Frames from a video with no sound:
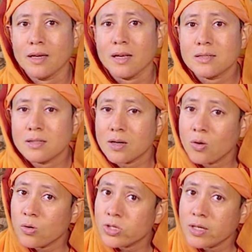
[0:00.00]
is the
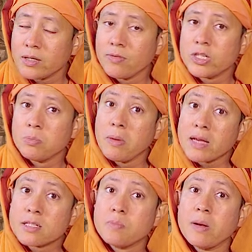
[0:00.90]
quotient which
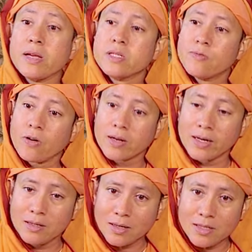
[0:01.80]
makes place for
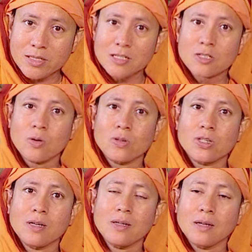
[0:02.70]
intelligence
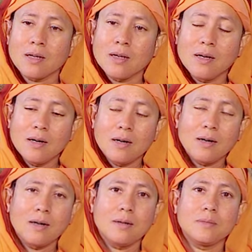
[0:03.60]
quotient,
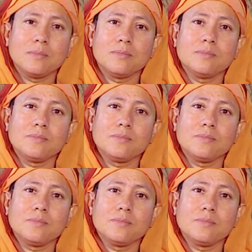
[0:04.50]
um,